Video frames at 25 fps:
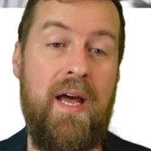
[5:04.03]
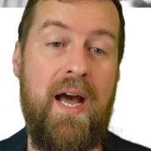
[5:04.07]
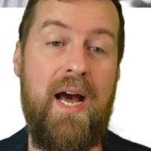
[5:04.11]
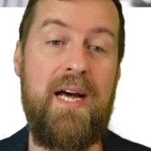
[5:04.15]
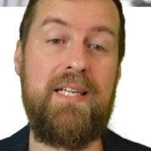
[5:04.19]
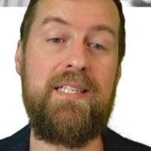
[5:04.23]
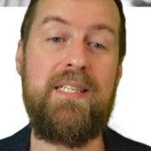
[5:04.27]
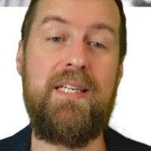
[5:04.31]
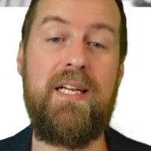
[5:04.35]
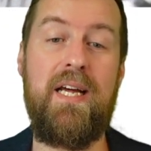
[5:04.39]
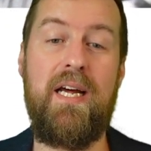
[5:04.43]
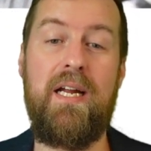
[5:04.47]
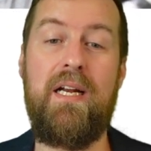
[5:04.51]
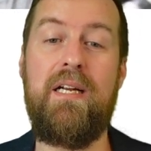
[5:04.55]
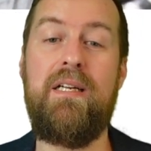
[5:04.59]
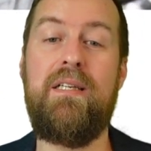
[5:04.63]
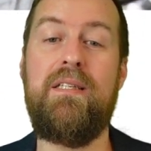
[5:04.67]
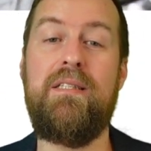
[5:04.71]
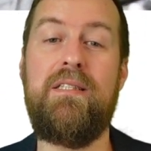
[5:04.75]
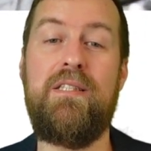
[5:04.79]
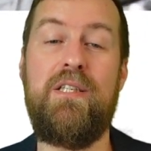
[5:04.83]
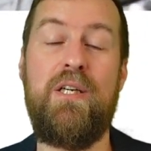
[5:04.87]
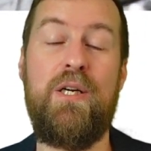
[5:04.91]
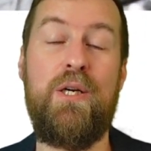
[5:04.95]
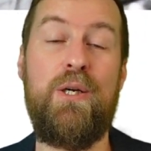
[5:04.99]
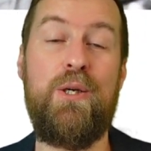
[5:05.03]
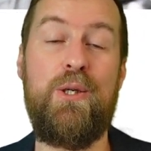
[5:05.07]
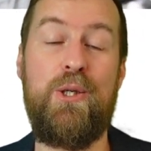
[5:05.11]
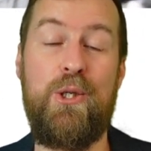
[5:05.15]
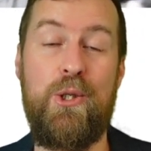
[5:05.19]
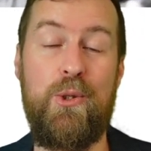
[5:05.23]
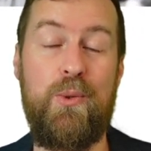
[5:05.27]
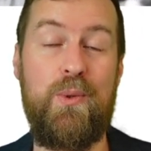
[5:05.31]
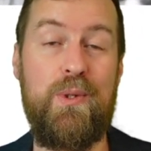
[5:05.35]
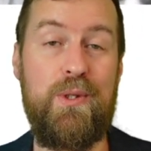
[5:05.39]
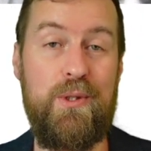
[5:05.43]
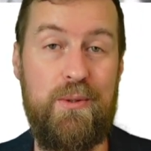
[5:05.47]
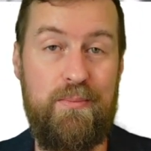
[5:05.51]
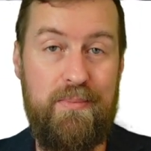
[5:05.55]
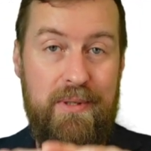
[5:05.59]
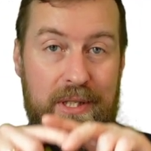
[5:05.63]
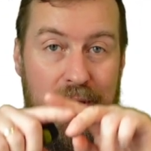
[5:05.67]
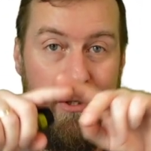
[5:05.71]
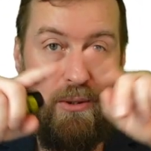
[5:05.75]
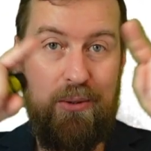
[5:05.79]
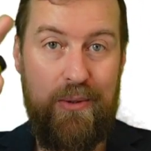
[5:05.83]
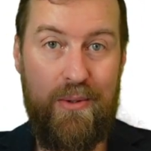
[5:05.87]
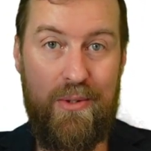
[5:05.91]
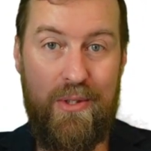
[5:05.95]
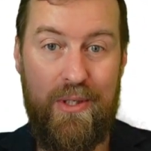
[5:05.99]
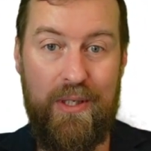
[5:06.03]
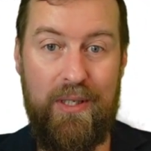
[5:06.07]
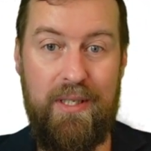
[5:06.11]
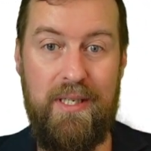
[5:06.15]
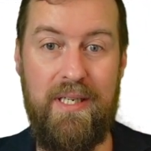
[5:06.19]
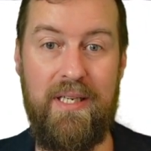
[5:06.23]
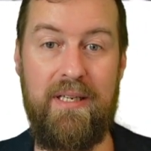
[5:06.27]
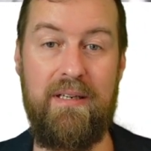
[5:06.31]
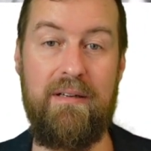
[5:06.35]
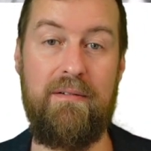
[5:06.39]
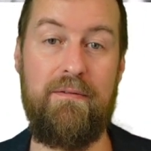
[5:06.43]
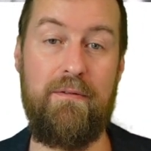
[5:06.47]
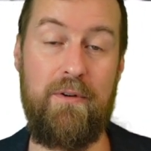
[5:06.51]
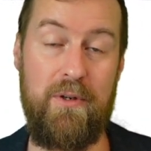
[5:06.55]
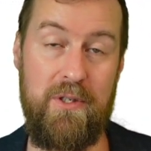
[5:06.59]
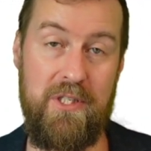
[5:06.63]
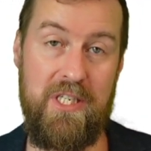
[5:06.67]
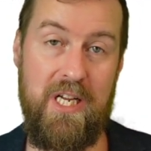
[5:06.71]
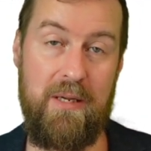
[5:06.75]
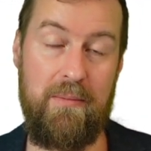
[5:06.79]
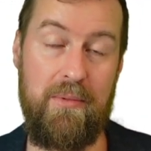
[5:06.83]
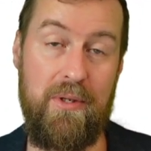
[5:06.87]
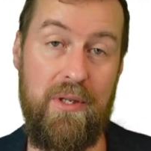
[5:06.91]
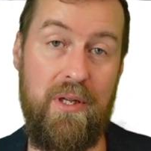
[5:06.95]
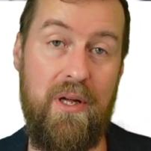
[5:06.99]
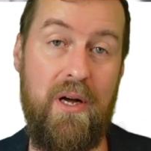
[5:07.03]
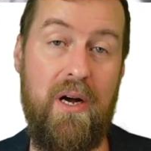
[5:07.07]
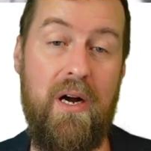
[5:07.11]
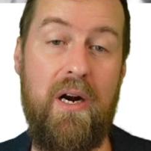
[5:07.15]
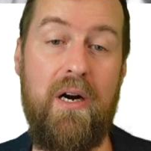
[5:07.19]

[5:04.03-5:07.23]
As an analyst, you will be using, for example,